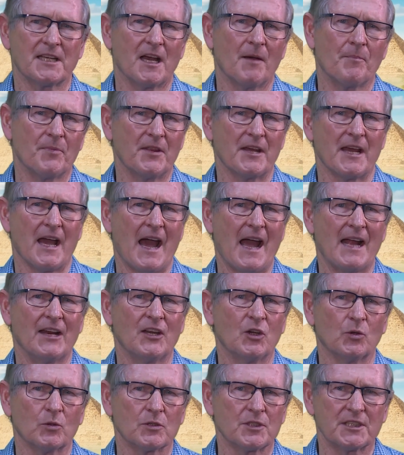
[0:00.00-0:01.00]
up the
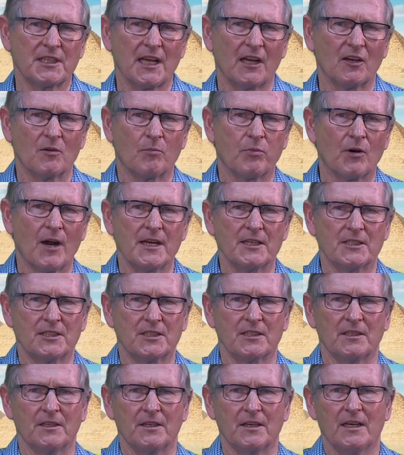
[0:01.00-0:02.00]
annual
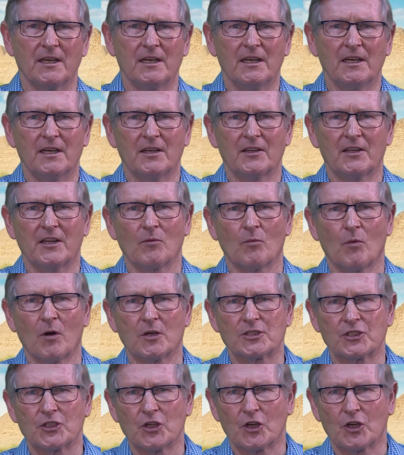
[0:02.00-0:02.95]
celebration that was to